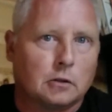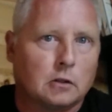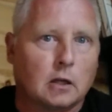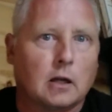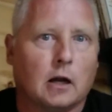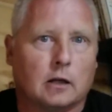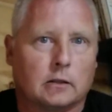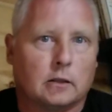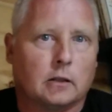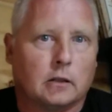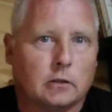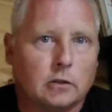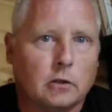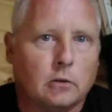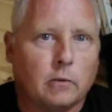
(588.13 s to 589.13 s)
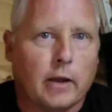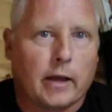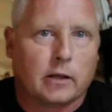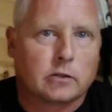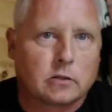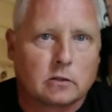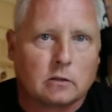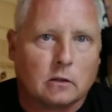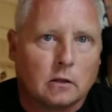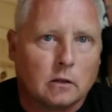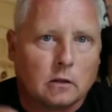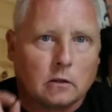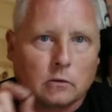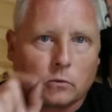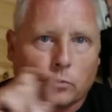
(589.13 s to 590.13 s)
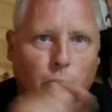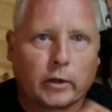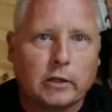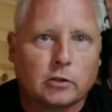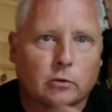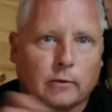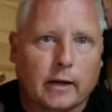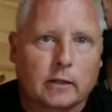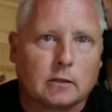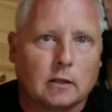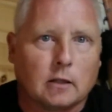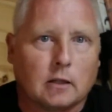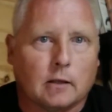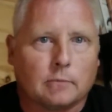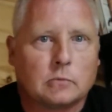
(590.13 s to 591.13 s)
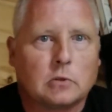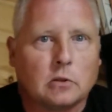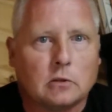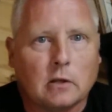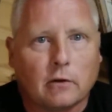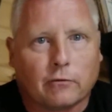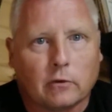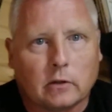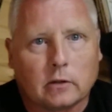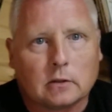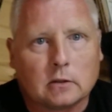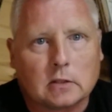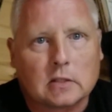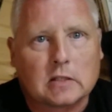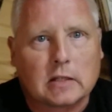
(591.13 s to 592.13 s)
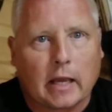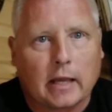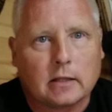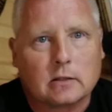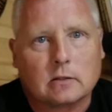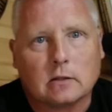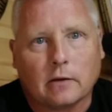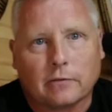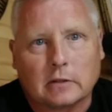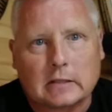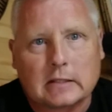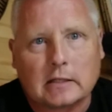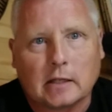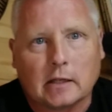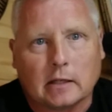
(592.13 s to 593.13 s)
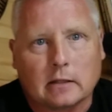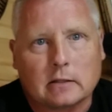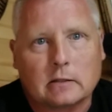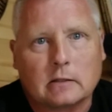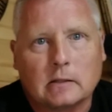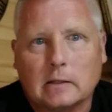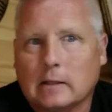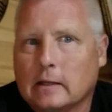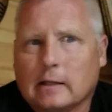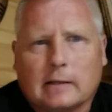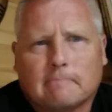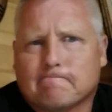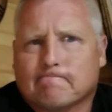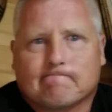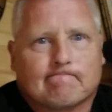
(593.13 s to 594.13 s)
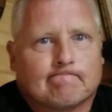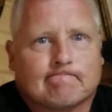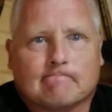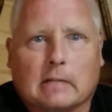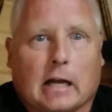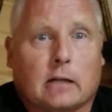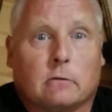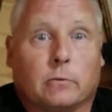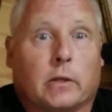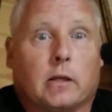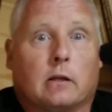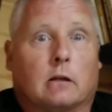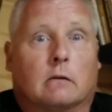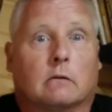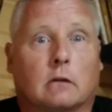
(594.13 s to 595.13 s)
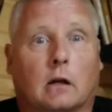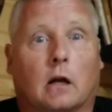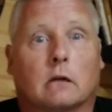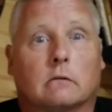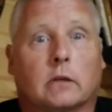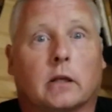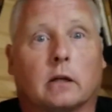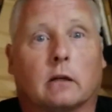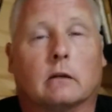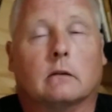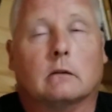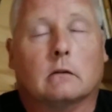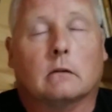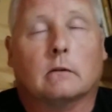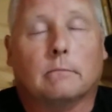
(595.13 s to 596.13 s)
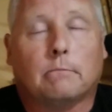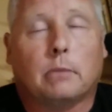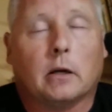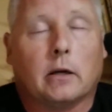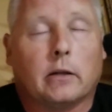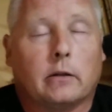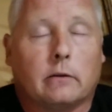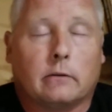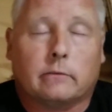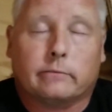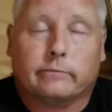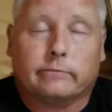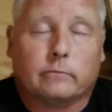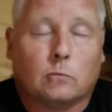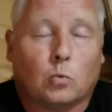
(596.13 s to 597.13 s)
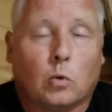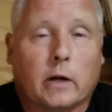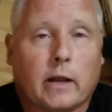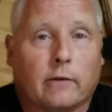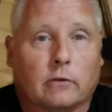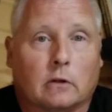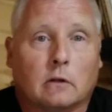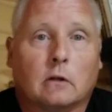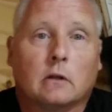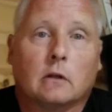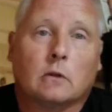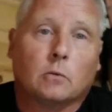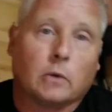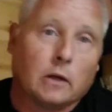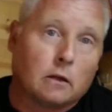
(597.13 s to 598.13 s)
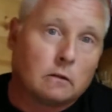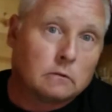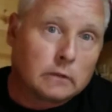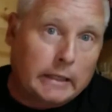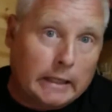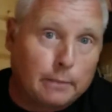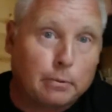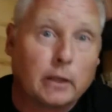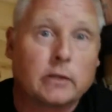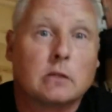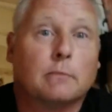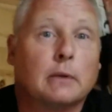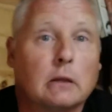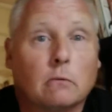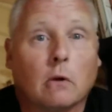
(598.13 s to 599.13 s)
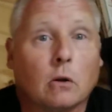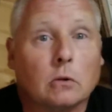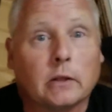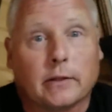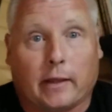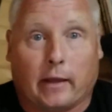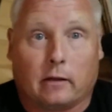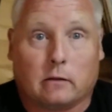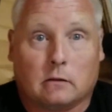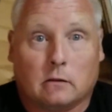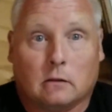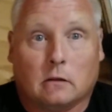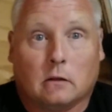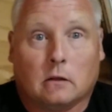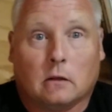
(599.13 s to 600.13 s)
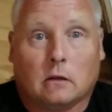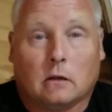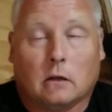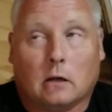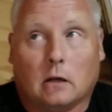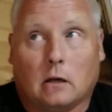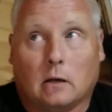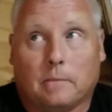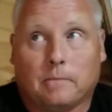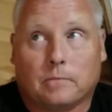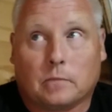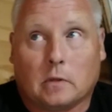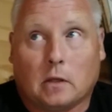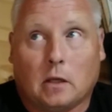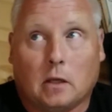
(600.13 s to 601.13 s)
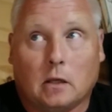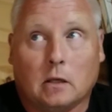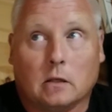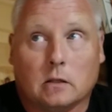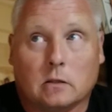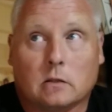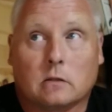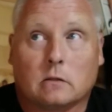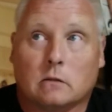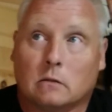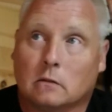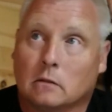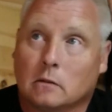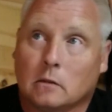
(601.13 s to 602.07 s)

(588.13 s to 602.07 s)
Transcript: the continental U.S., redirecting them to different states, different cities. I don't get it. I don't get it. But whatever. Well, he plays a big role in that. Um, he is,